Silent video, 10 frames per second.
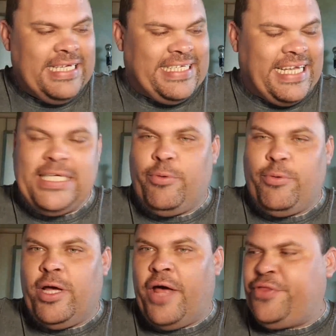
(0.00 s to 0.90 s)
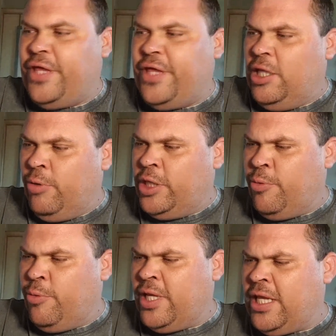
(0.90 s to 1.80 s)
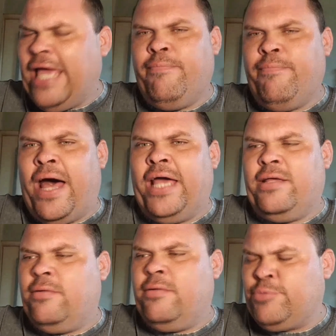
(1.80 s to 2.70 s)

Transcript: City were, I think they were late by.